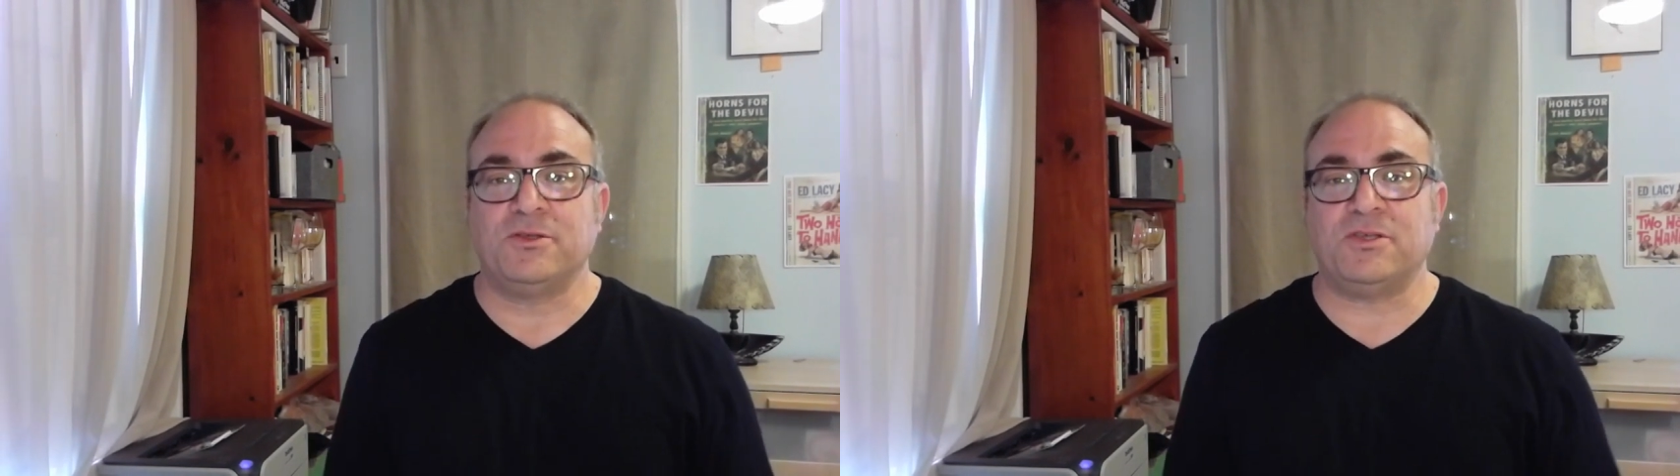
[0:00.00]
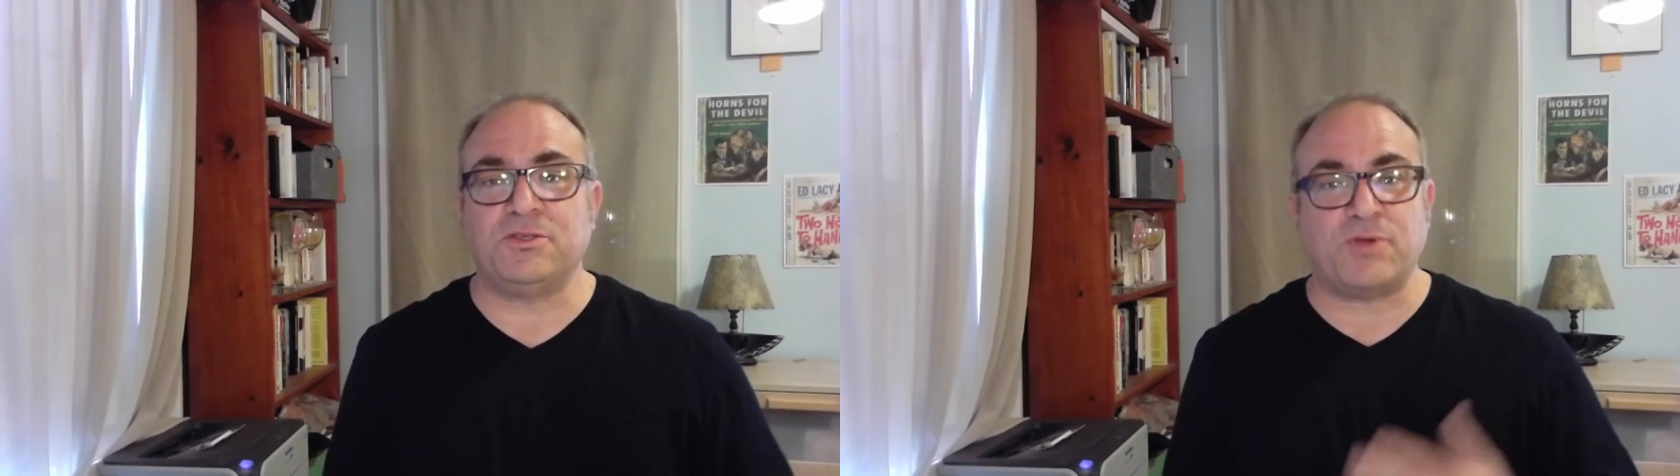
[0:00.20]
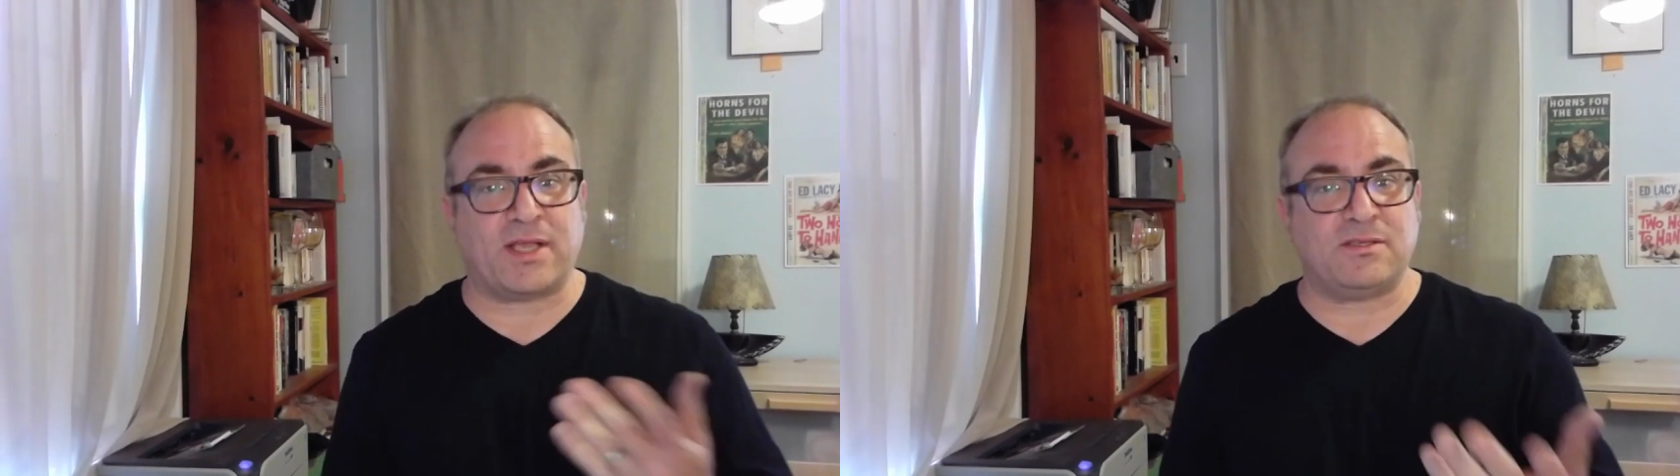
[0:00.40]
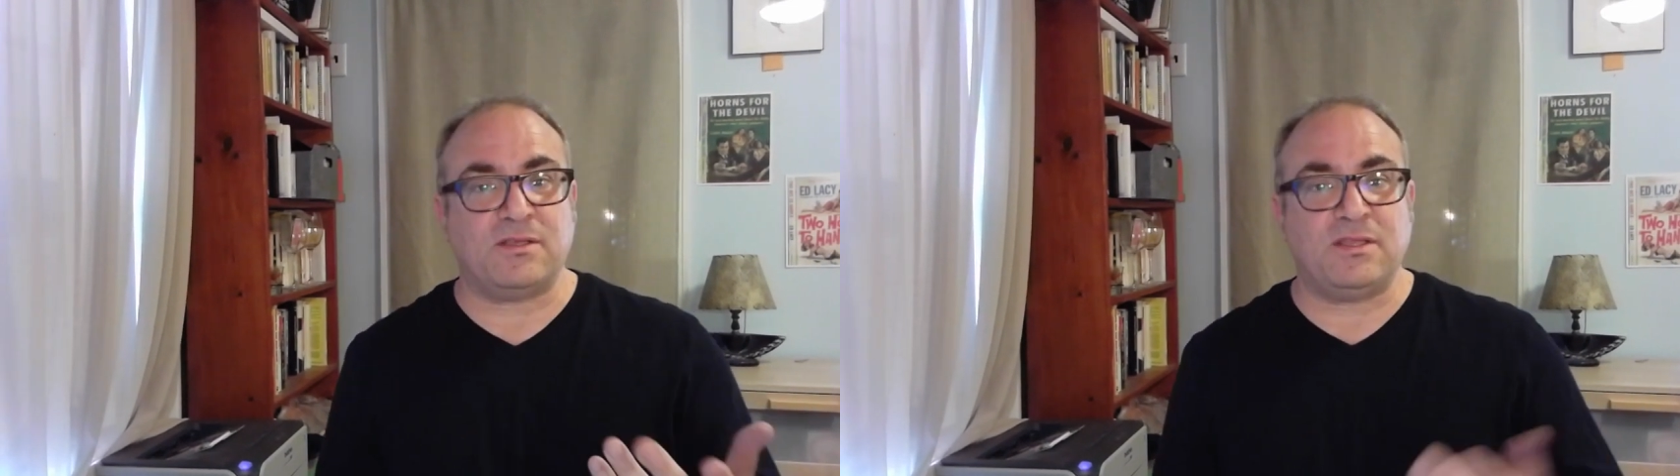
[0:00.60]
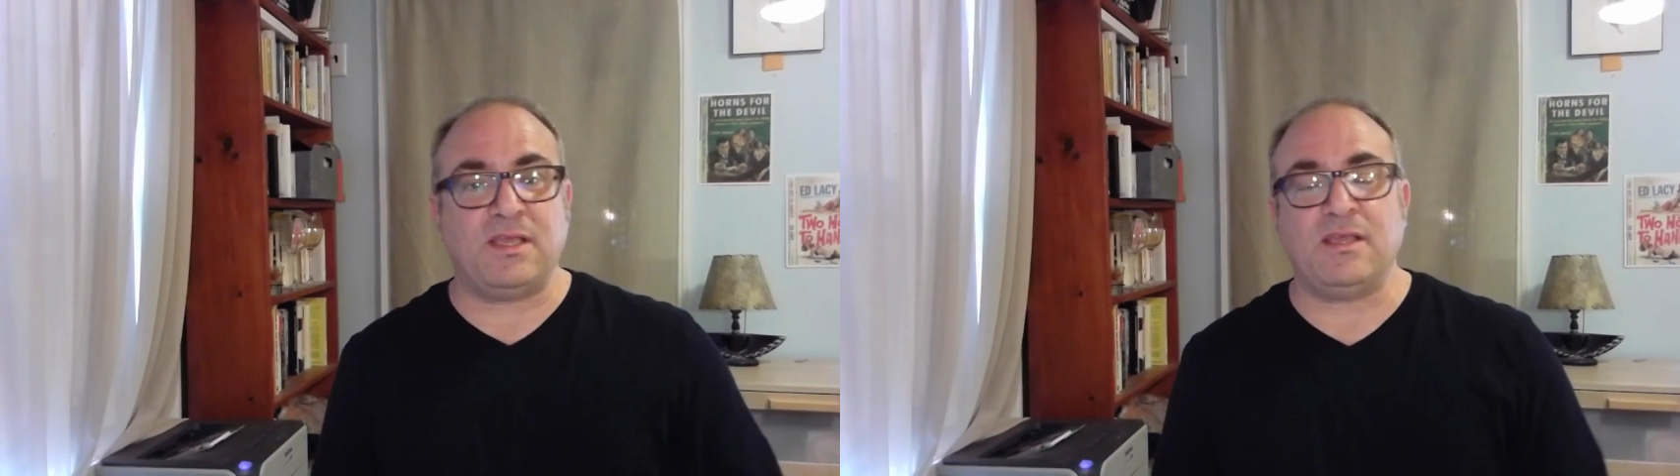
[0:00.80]
to address
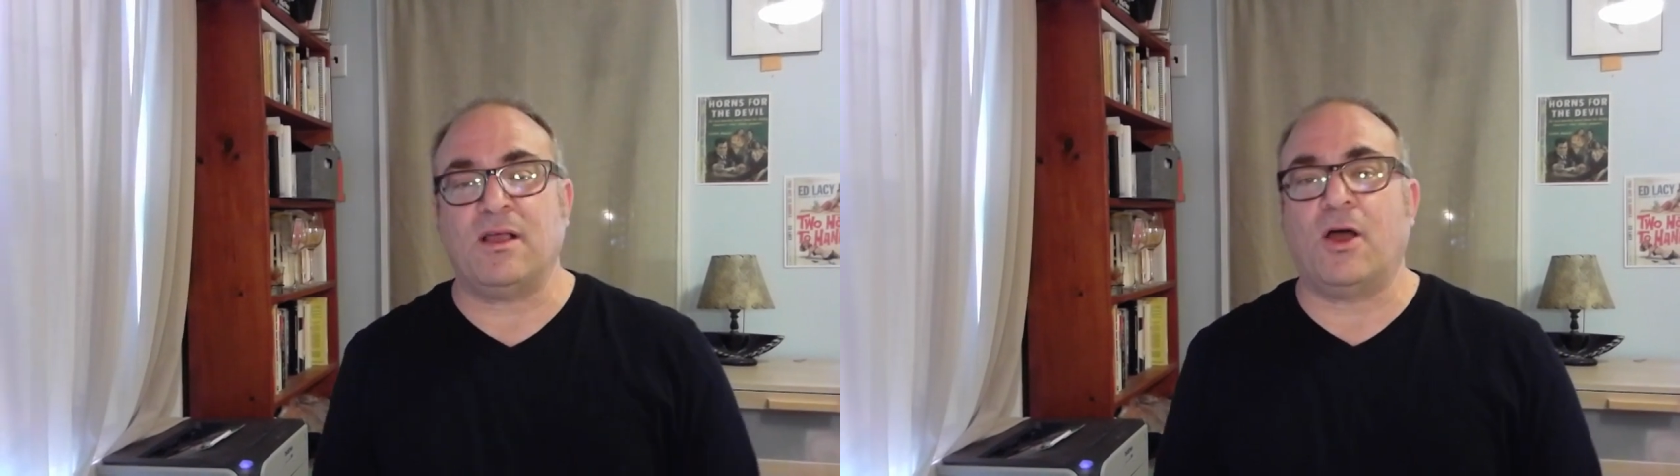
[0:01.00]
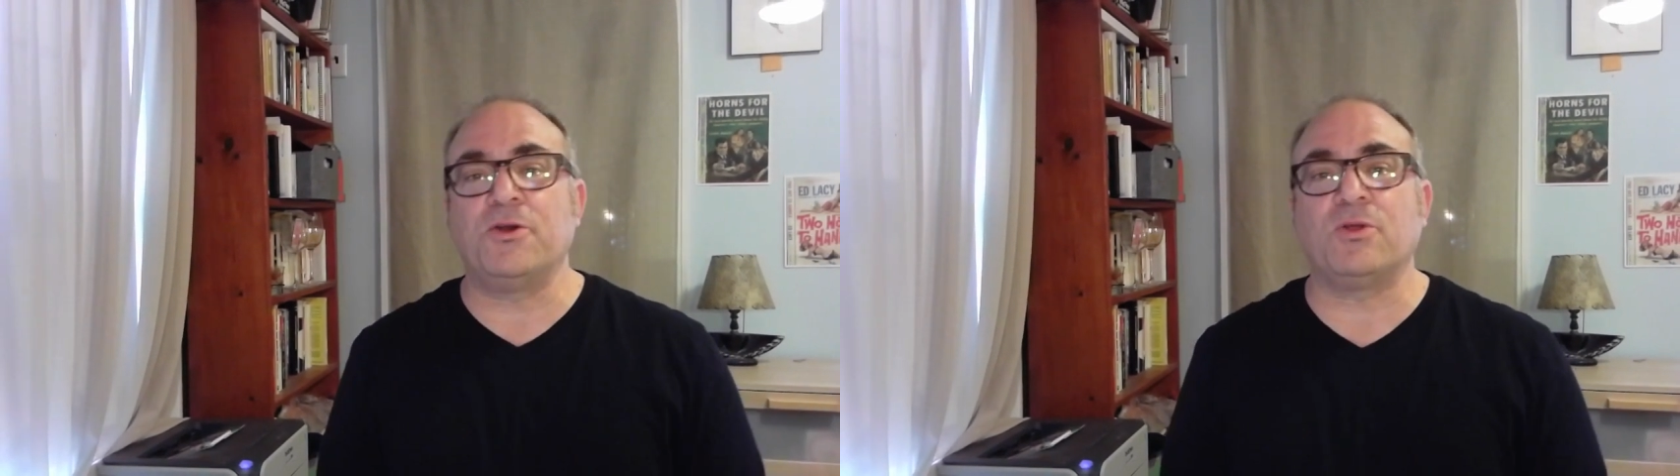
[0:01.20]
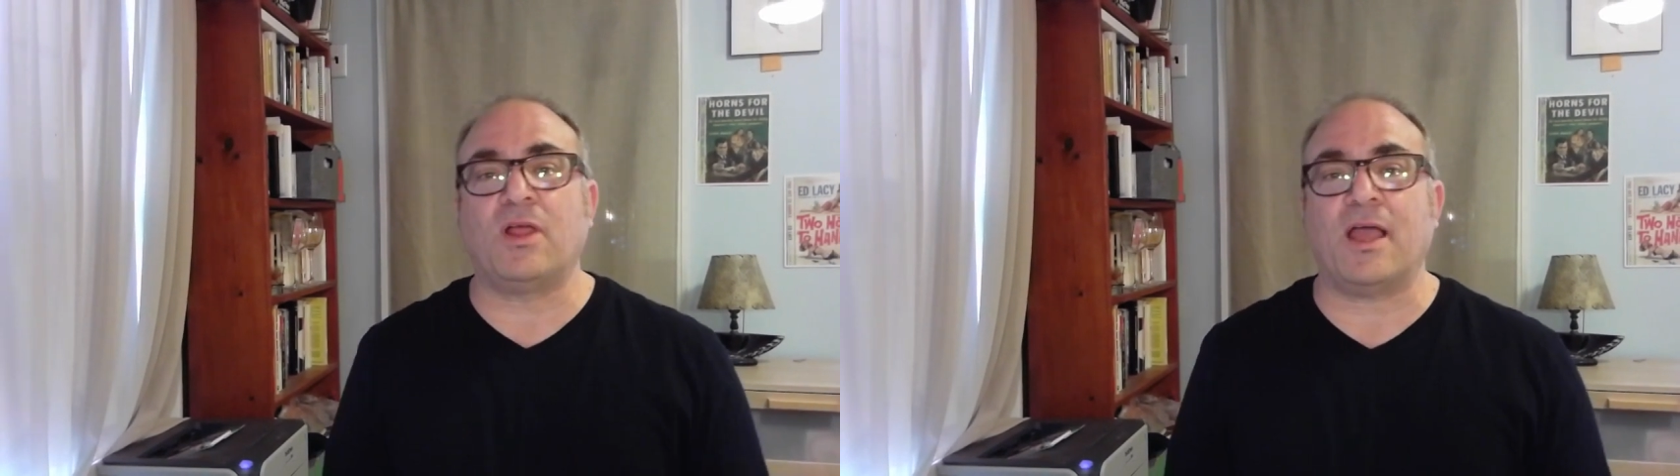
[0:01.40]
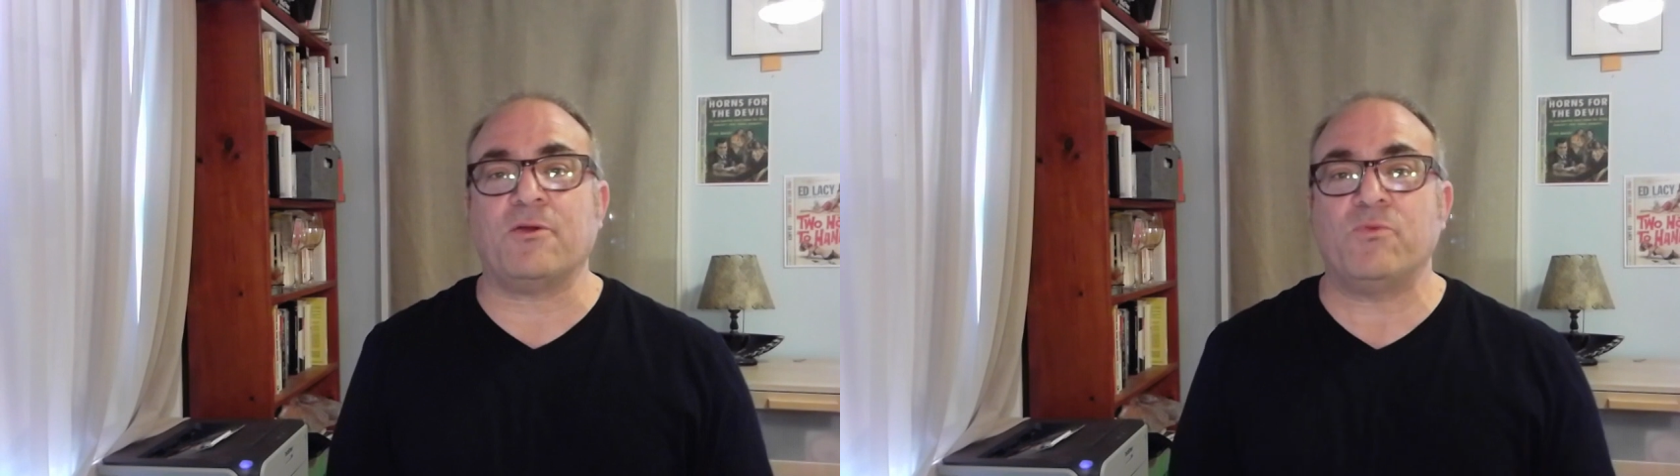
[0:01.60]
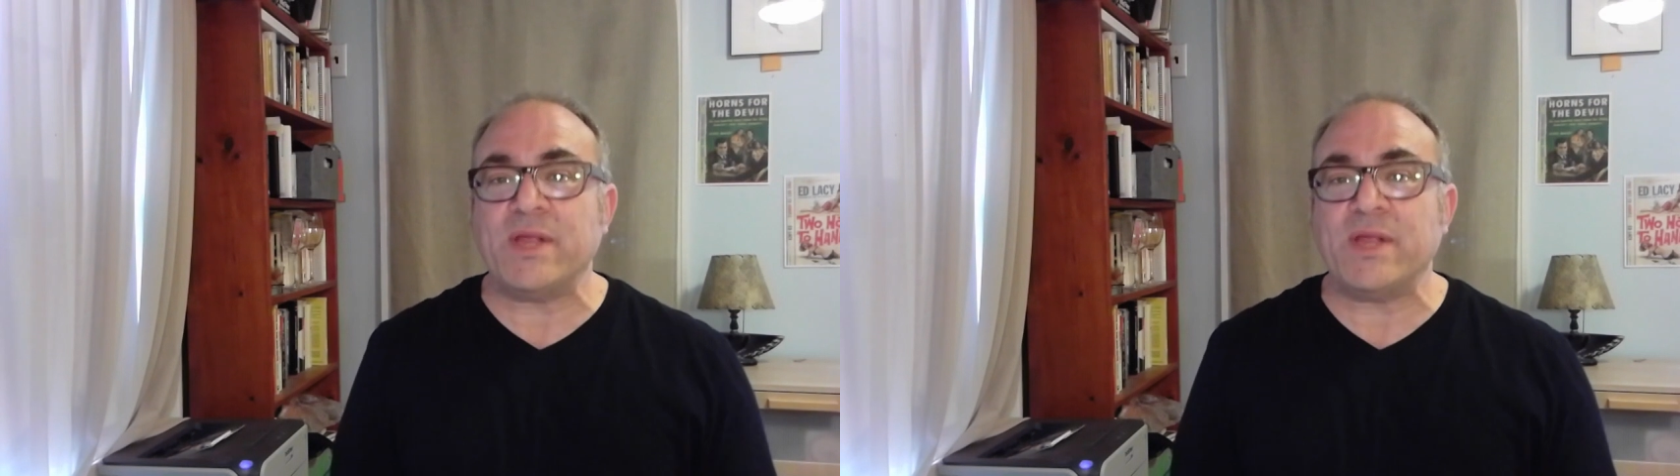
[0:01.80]
the underlying